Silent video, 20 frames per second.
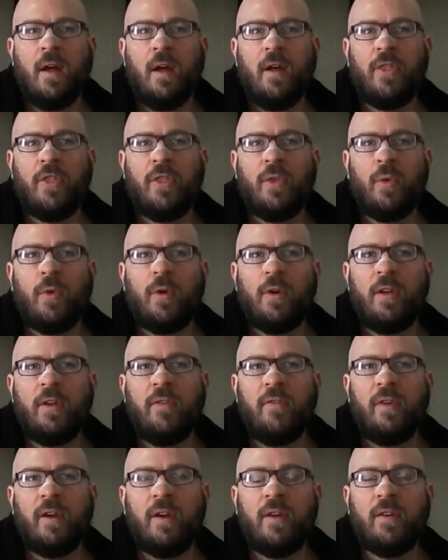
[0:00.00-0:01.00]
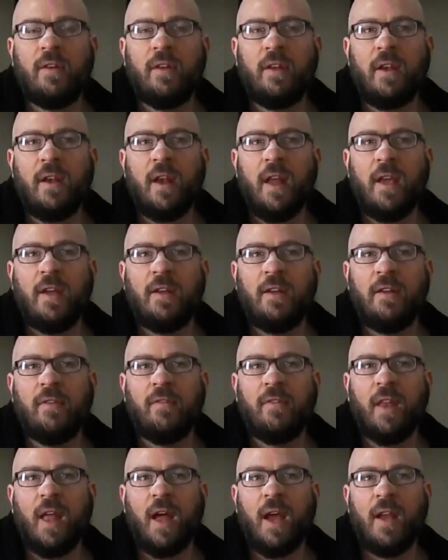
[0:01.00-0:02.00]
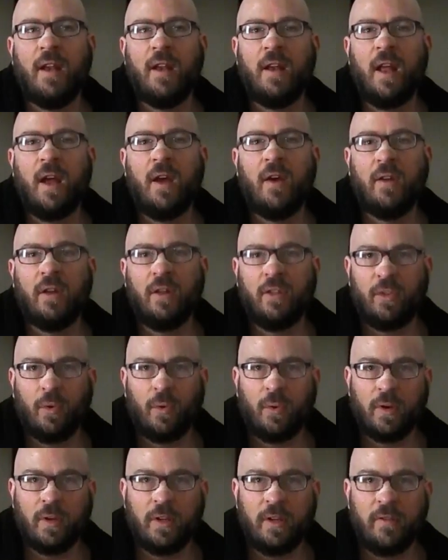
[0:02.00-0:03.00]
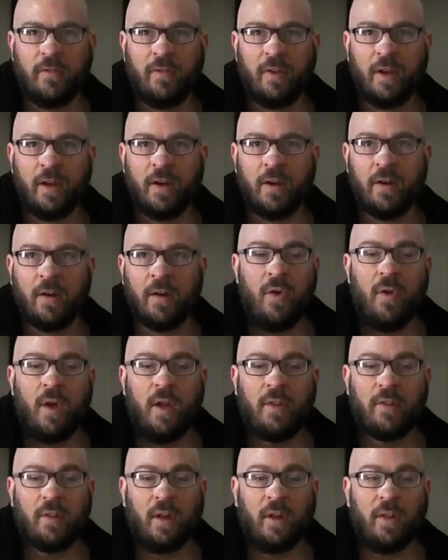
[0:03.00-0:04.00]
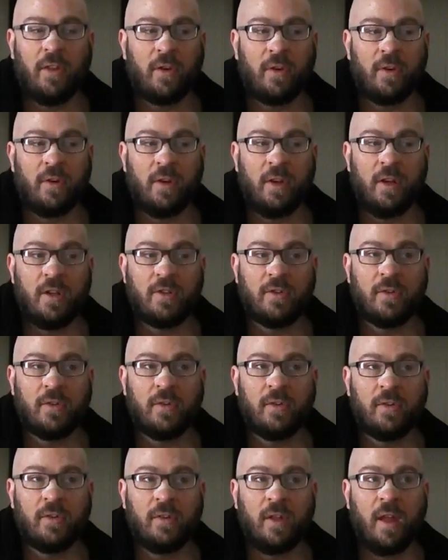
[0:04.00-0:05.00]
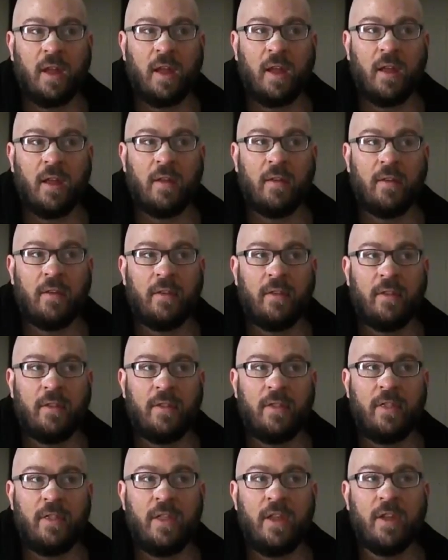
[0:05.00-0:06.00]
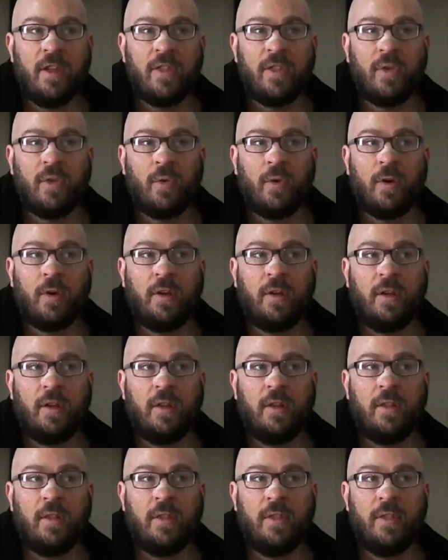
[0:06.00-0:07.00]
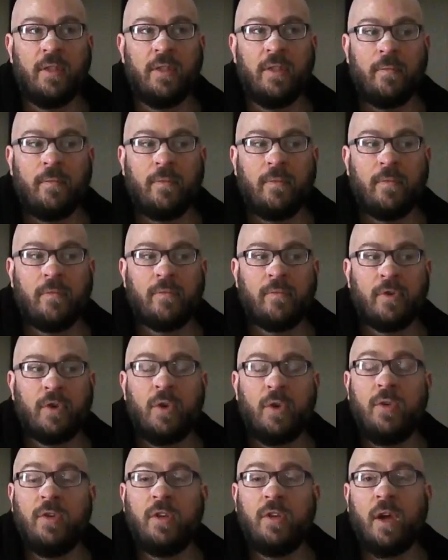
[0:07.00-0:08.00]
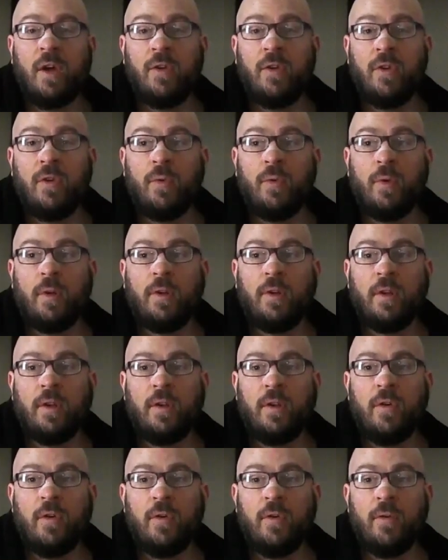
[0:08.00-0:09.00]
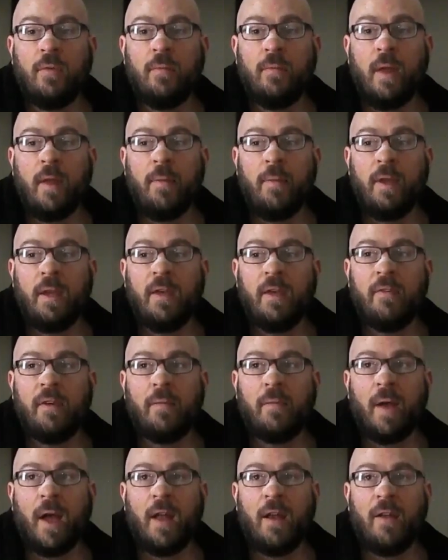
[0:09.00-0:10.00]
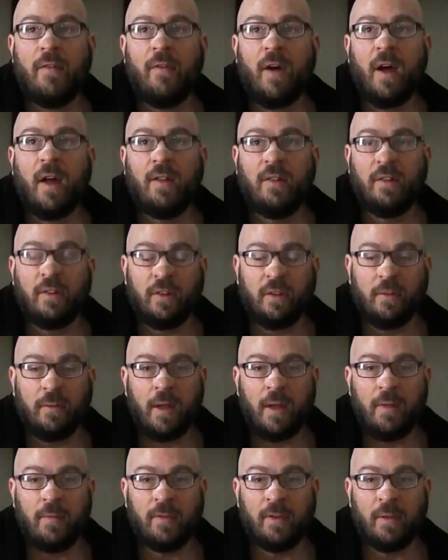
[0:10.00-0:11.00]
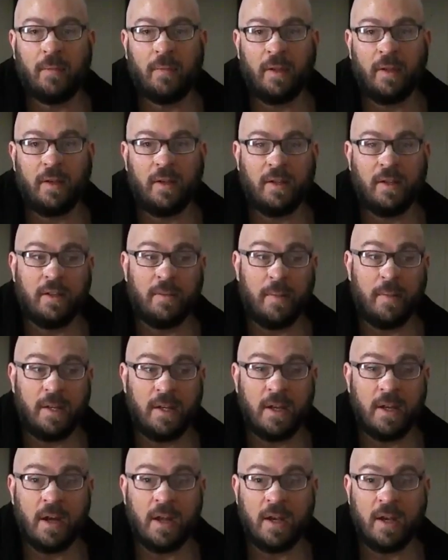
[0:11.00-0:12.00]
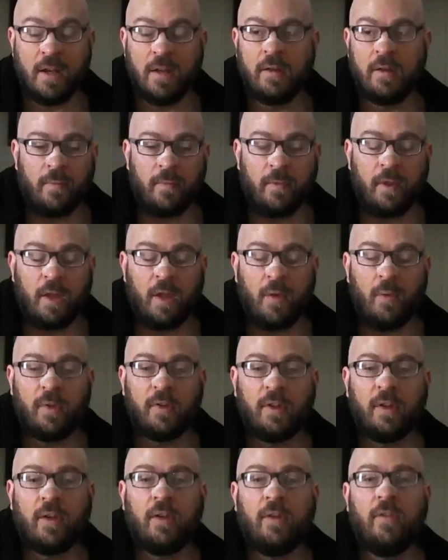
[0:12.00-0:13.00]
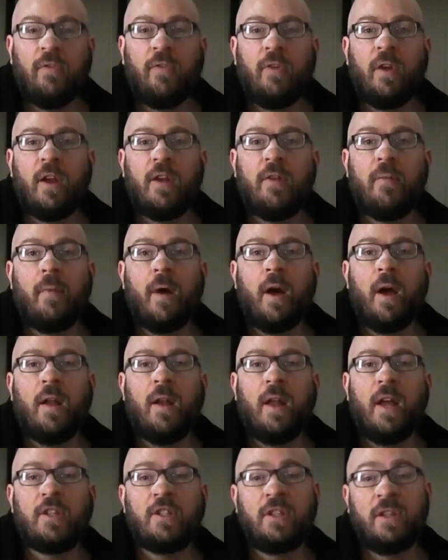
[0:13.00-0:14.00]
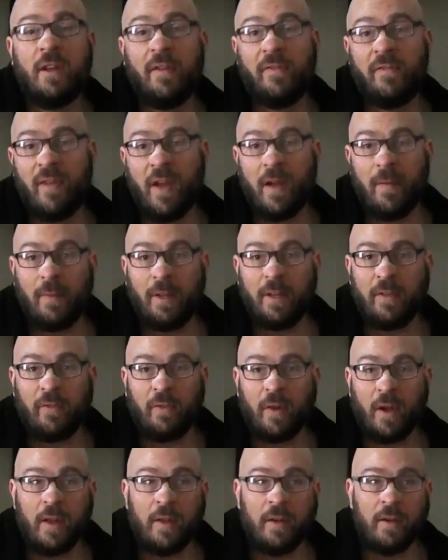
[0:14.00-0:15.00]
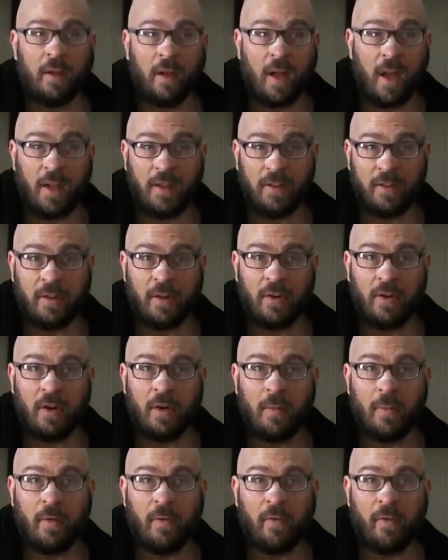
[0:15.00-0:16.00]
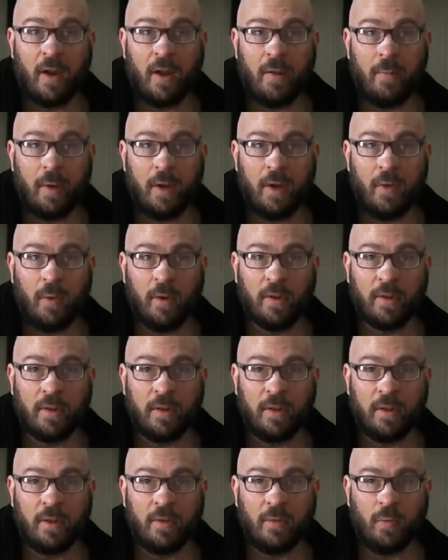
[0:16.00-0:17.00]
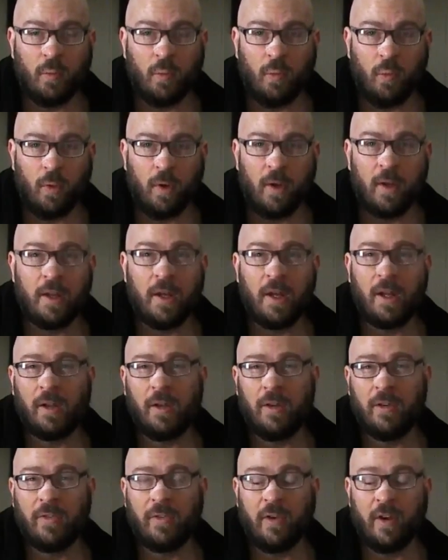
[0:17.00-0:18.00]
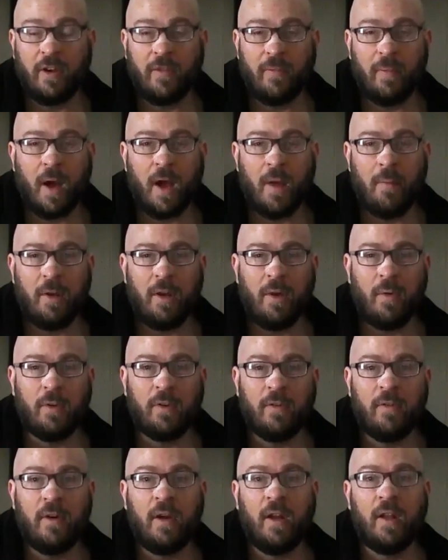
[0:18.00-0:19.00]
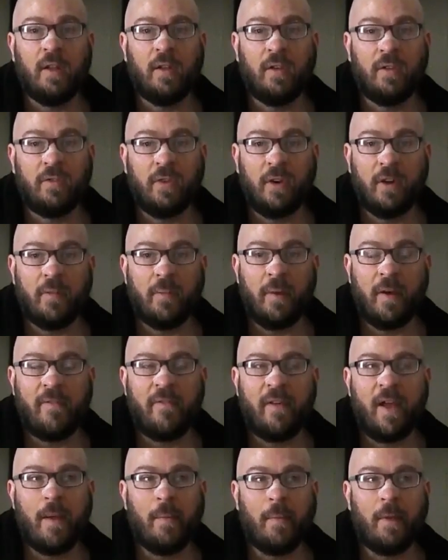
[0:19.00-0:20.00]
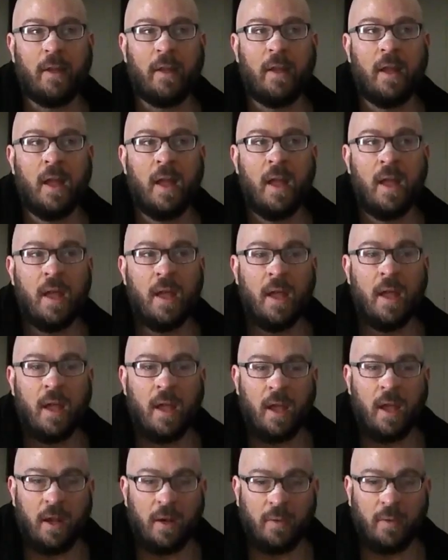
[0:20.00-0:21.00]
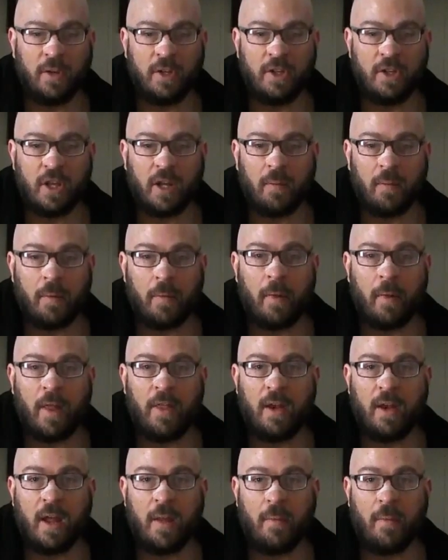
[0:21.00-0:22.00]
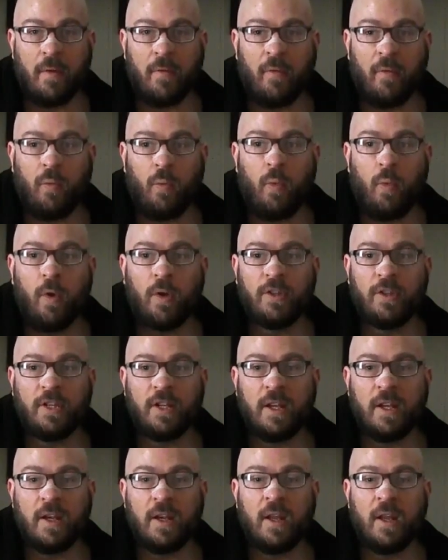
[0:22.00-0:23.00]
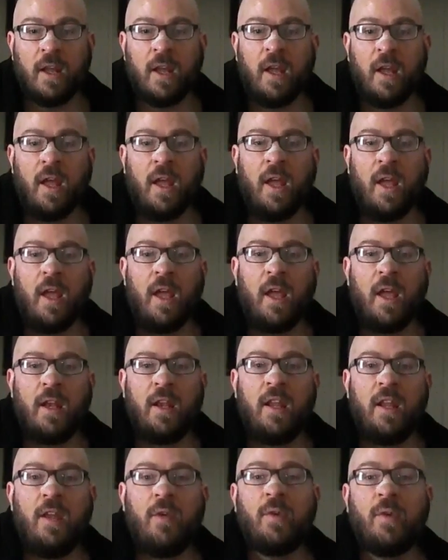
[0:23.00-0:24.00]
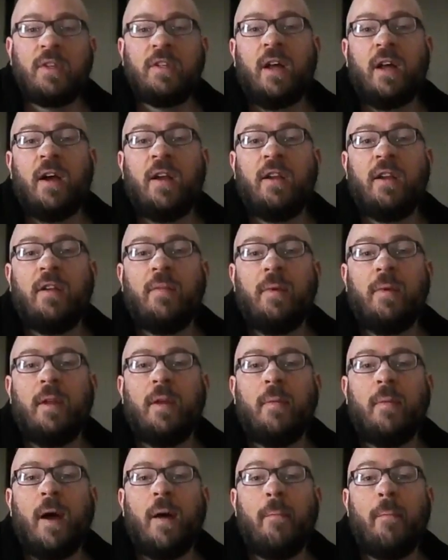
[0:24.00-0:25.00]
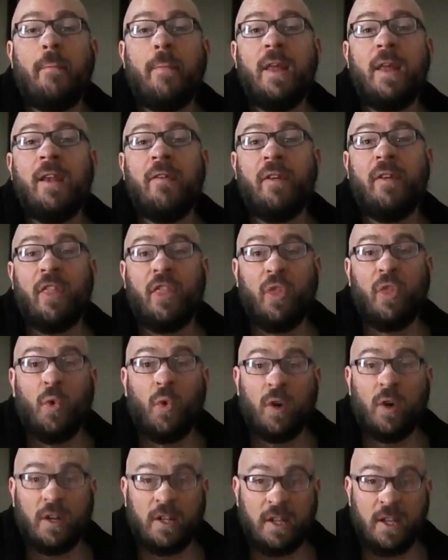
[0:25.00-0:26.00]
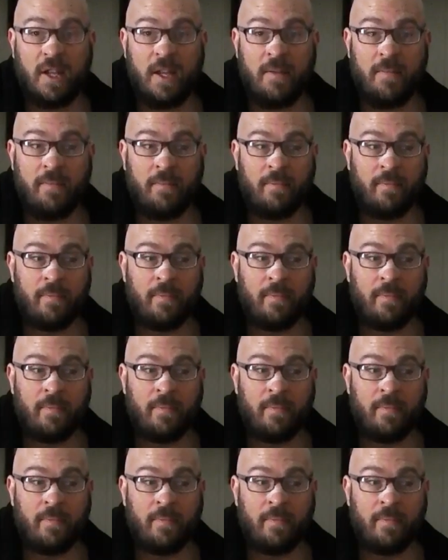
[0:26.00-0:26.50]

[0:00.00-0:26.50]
authority figures in a negative light and how an authority figure who has all the credentials and the authority to tell you what to do may be giving bad advice, and sometimes something needs to be done. It was a good friend of mine, actually a family friend. I consider him a friend, but he wasn't really a close friend of mine, but he was a very close friend of my family. And it was a gentleman by the name of Wilton. And he was talking to me about men of authority.